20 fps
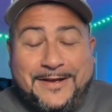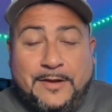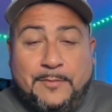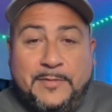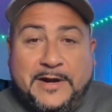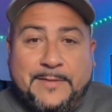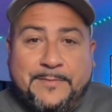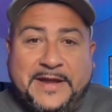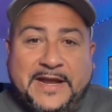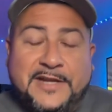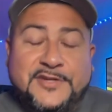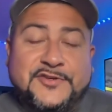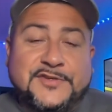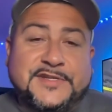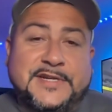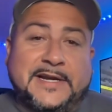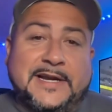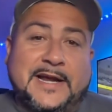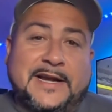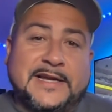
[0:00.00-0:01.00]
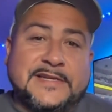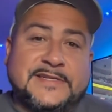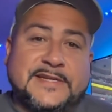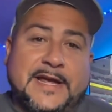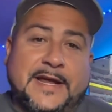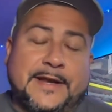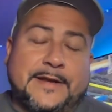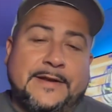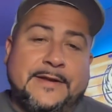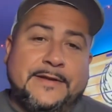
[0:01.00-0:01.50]
But it'd be interesting. Like I
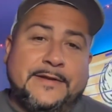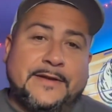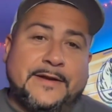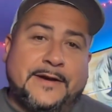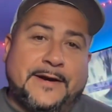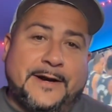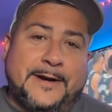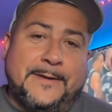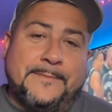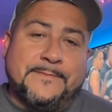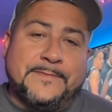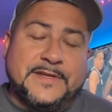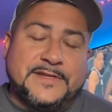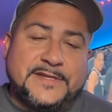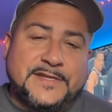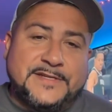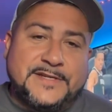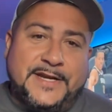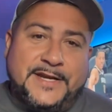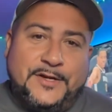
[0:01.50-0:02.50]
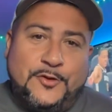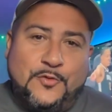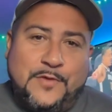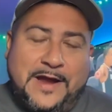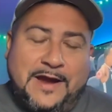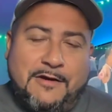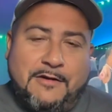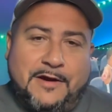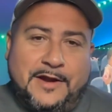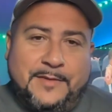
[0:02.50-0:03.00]
said, um, this is a new
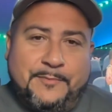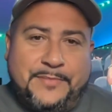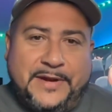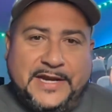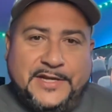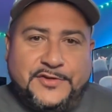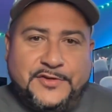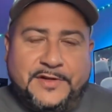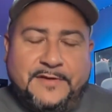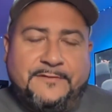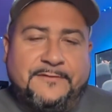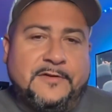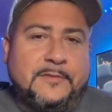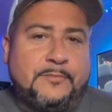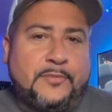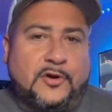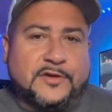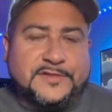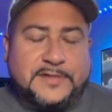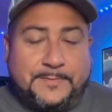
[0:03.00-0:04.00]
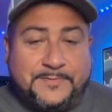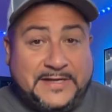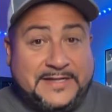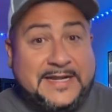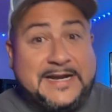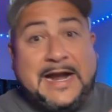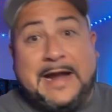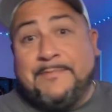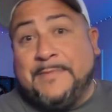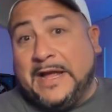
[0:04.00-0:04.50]
era in Patriot football, something
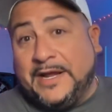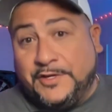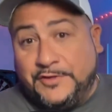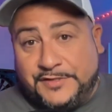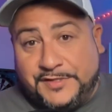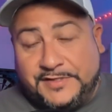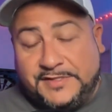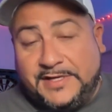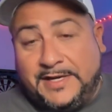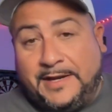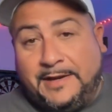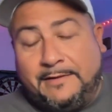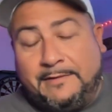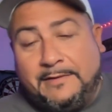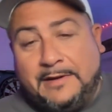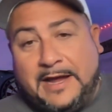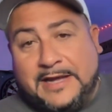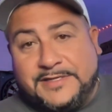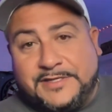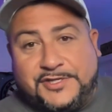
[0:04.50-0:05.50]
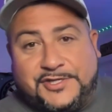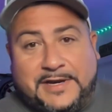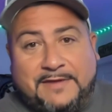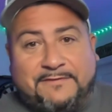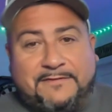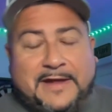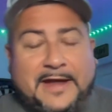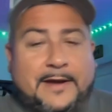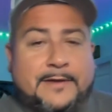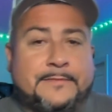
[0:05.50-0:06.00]
that I'm not used to seeing as a
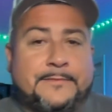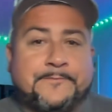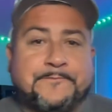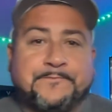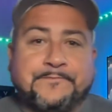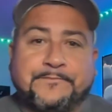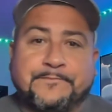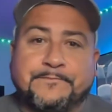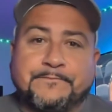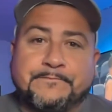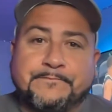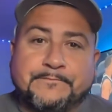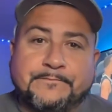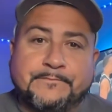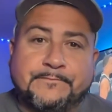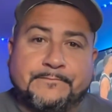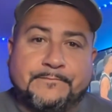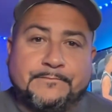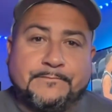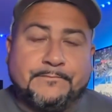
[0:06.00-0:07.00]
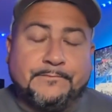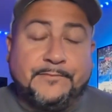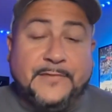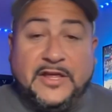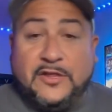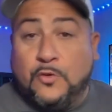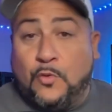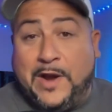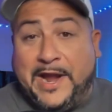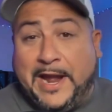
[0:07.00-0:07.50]
Jet fan.
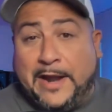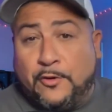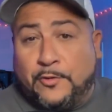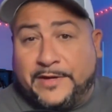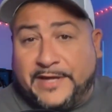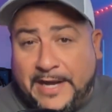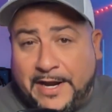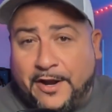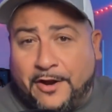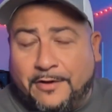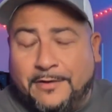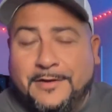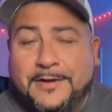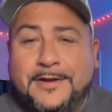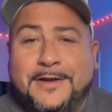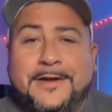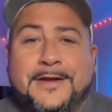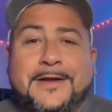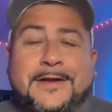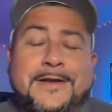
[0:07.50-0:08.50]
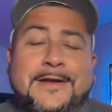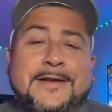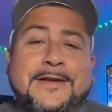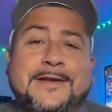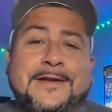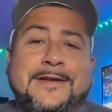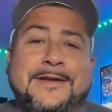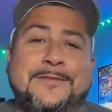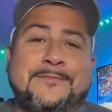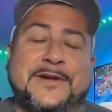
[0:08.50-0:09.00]
Neither way, I don't care
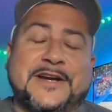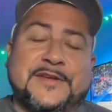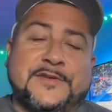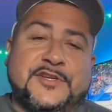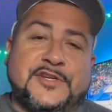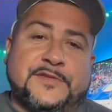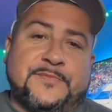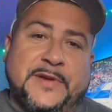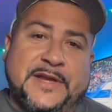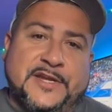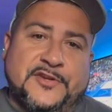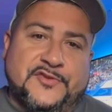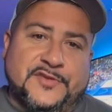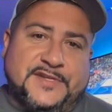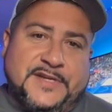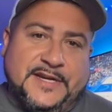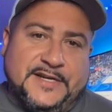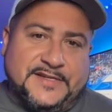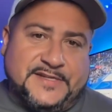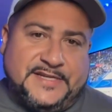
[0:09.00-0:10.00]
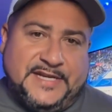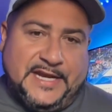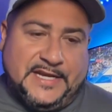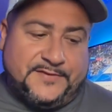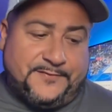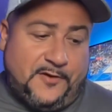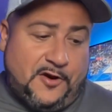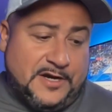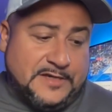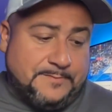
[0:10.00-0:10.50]
but it'd just be interesting to see. As
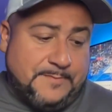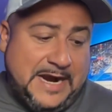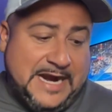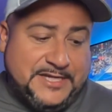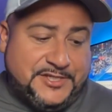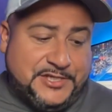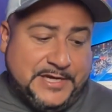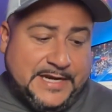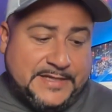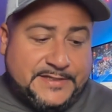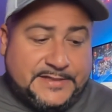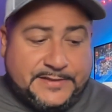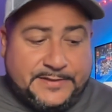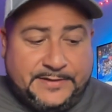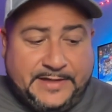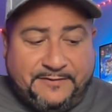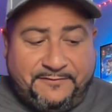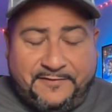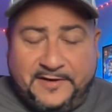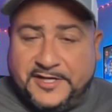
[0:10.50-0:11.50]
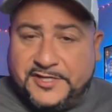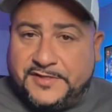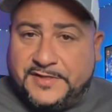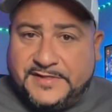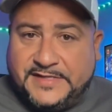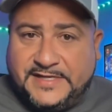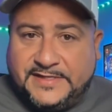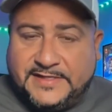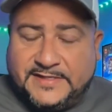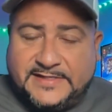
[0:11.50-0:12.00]
far as my Jets, they finished the
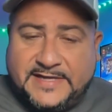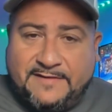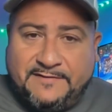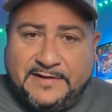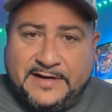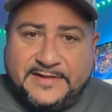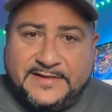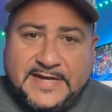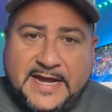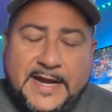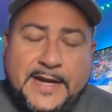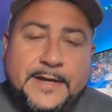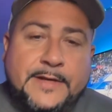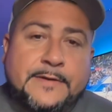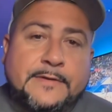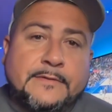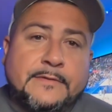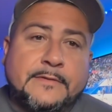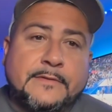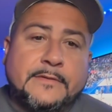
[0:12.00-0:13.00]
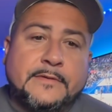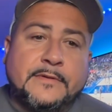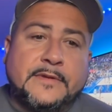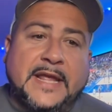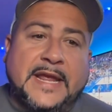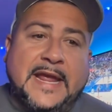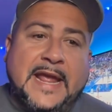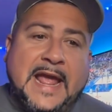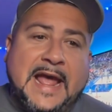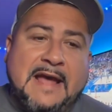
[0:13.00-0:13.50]
season seven and ten.
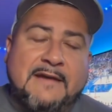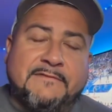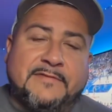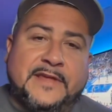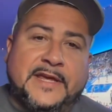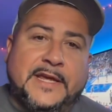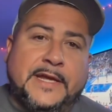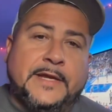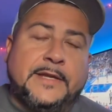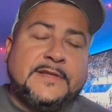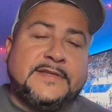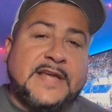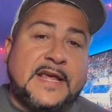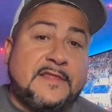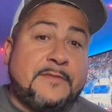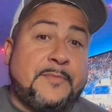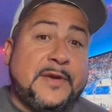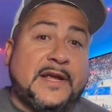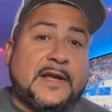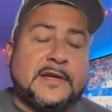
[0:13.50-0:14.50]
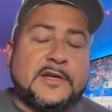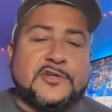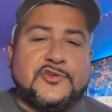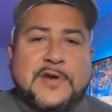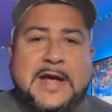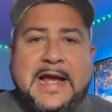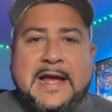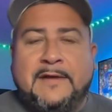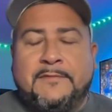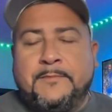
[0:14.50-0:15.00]
They have the tenth pick in the
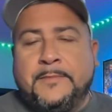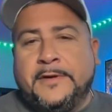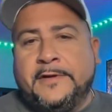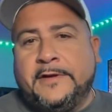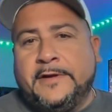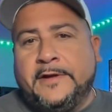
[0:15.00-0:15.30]
draft.